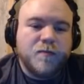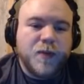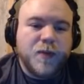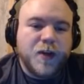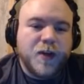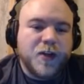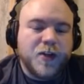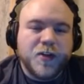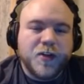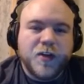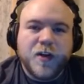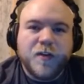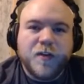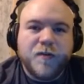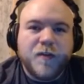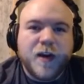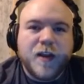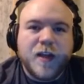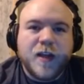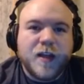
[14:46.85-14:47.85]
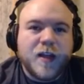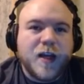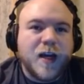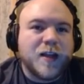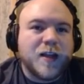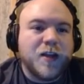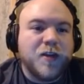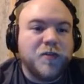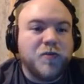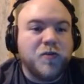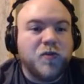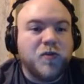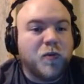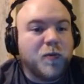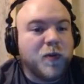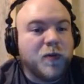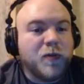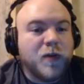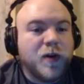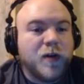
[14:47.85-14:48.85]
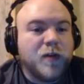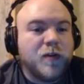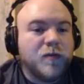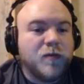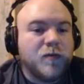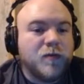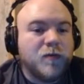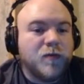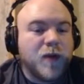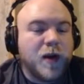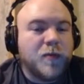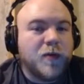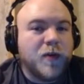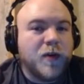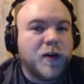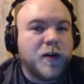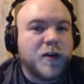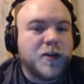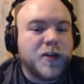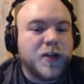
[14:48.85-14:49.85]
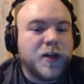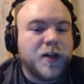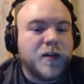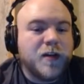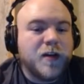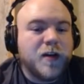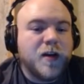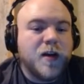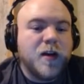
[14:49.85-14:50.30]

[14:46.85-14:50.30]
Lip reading: because you're going to find that deck that you would normally run Rainbow Energy in,